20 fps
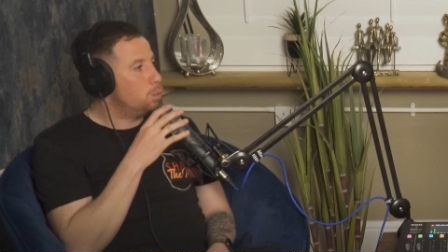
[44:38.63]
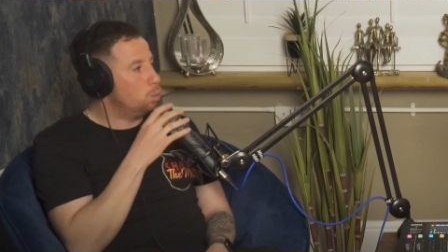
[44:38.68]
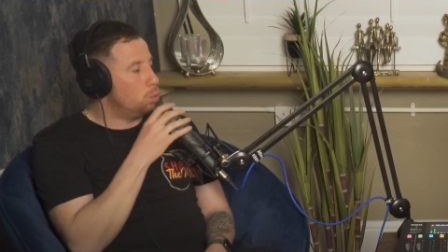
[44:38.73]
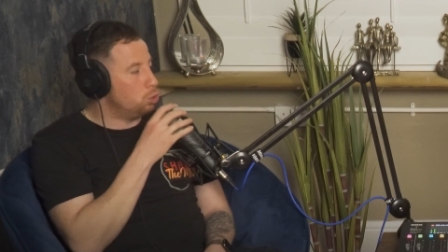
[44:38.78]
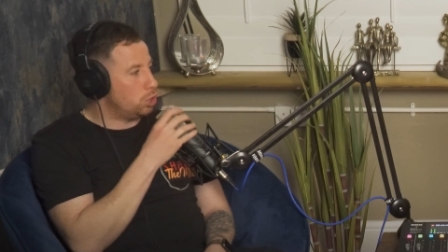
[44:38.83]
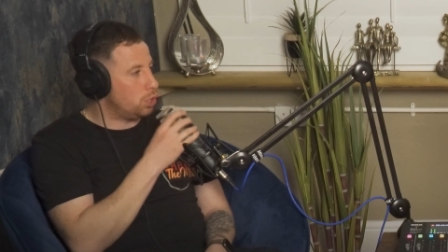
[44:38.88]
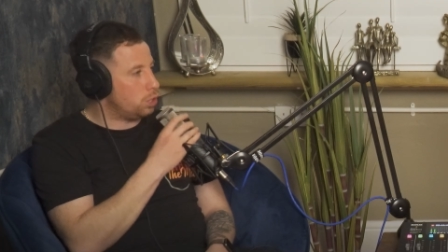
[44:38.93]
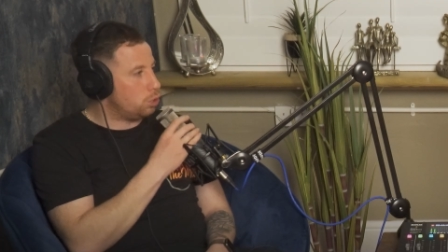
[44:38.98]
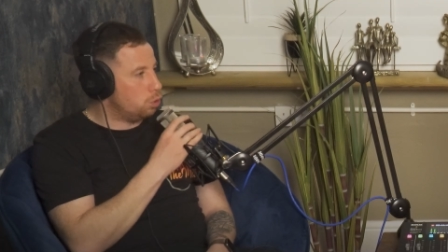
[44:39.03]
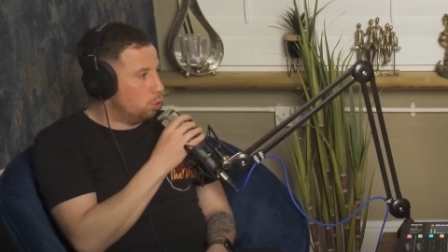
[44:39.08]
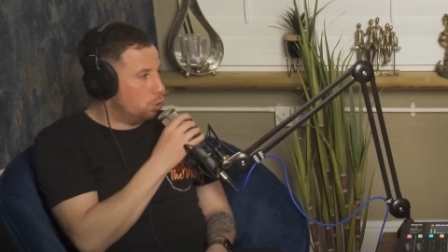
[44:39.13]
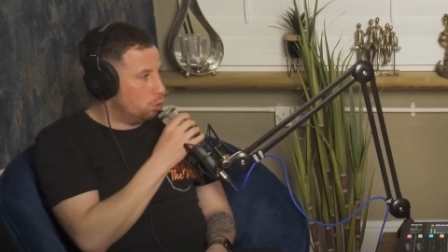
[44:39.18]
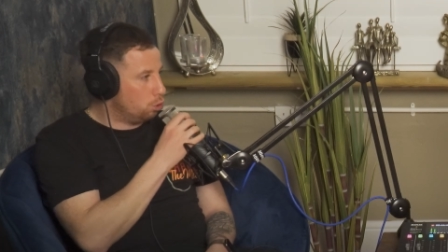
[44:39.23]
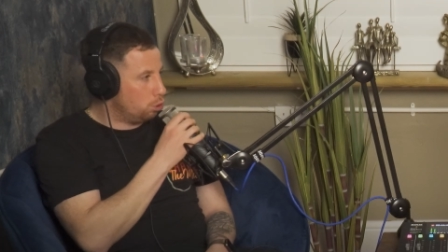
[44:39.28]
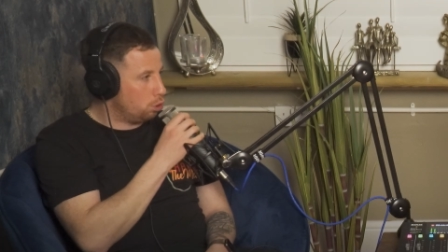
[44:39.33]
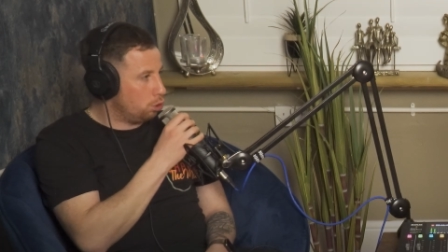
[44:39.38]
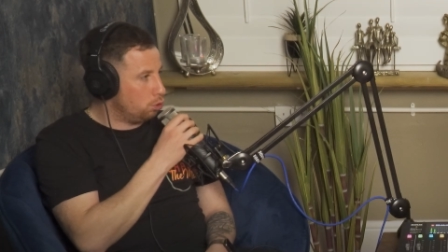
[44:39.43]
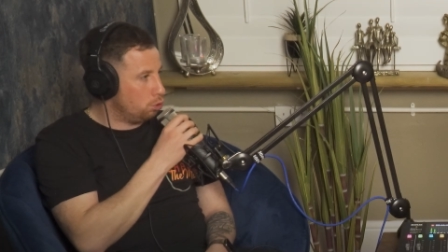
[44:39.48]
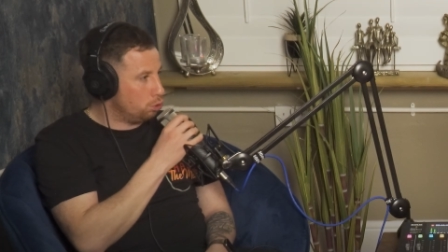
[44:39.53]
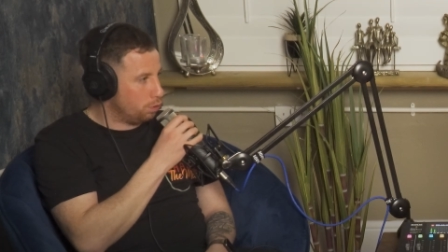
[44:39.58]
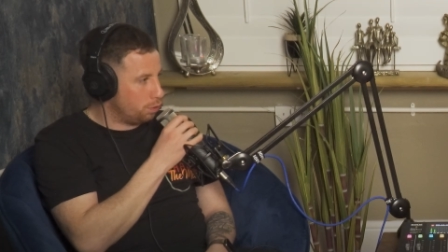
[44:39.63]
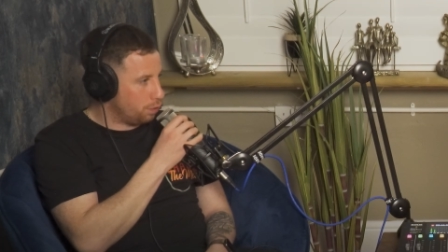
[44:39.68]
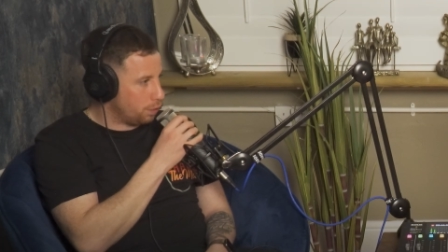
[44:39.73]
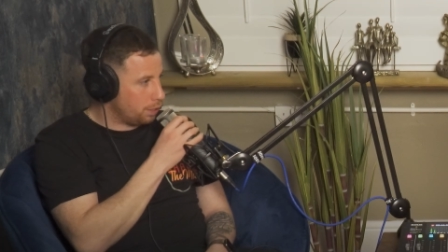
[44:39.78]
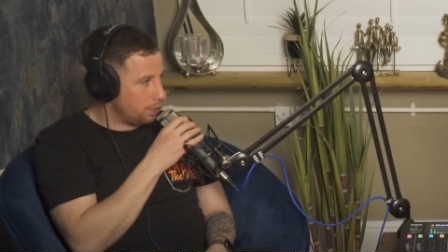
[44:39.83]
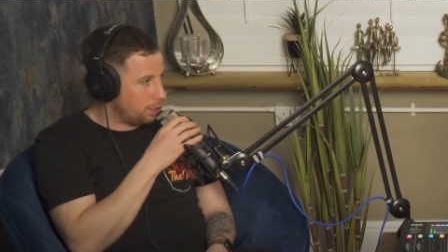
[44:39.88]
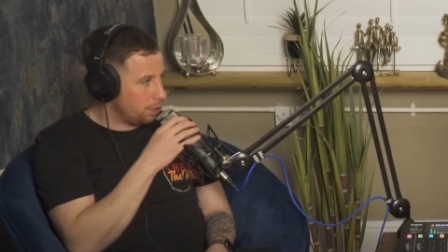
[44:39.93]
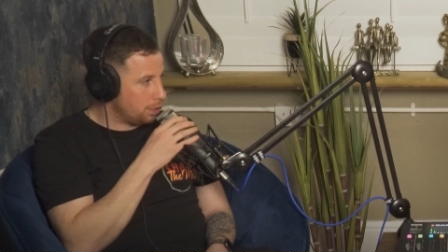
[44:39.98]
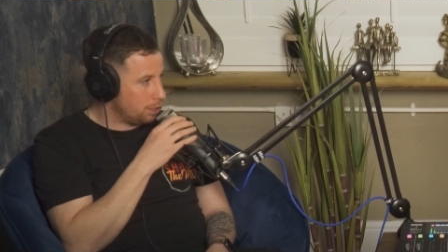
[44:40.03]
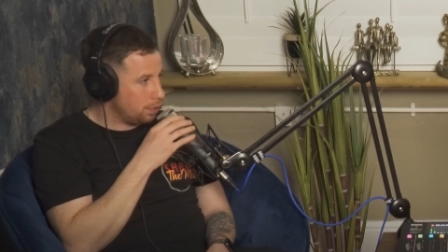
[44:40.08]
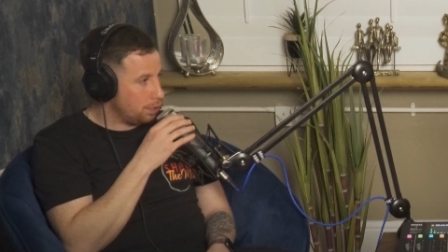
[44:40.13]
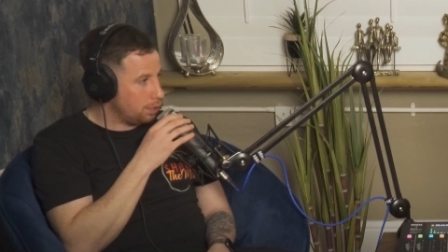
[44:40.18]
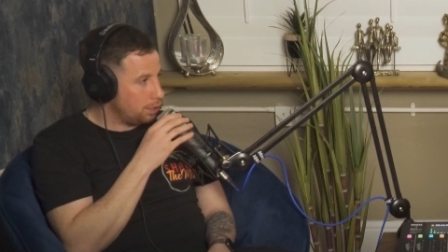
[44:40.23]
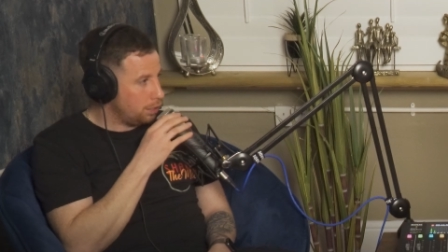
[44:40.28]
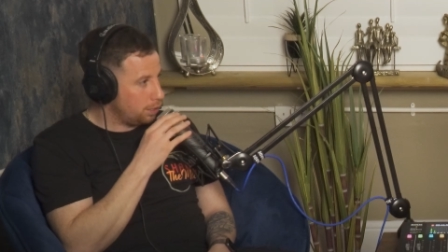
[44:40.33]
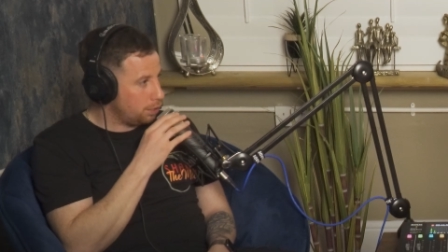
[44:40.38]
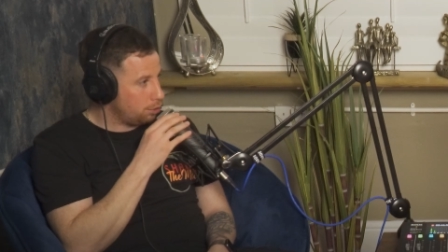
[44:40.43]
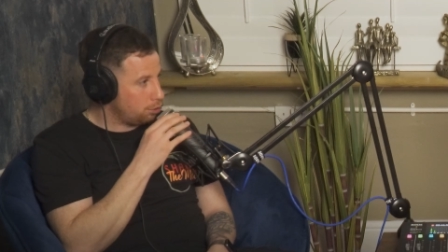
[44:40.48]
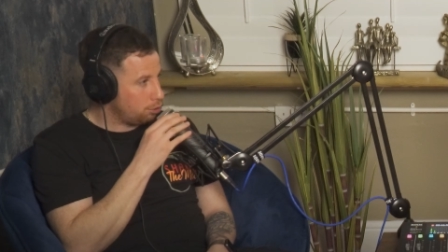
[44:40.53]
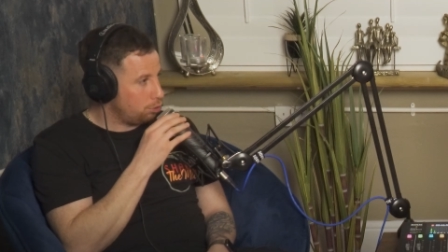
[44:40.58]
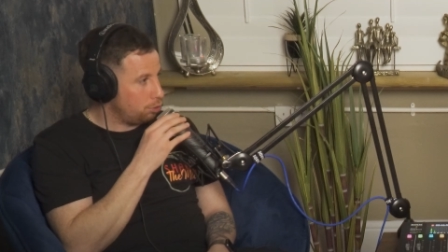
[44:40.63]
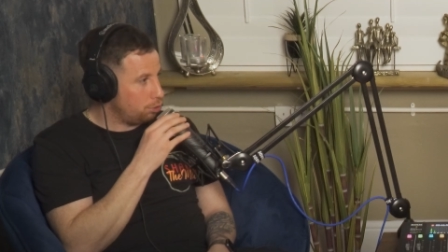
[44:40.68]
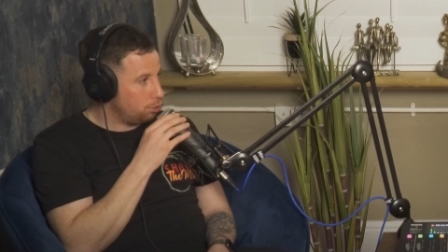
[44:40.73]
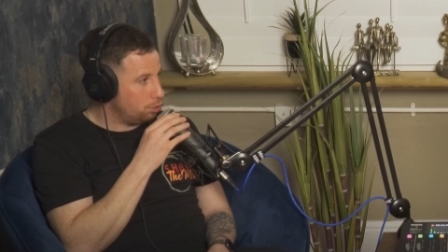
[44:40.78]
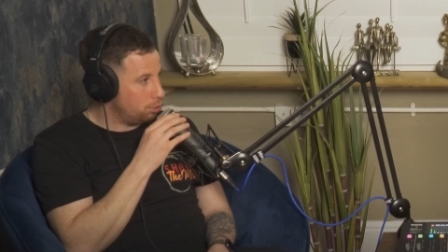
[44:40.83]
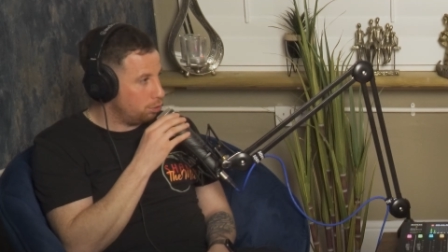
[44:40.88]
was he cornering other fighters in there or something?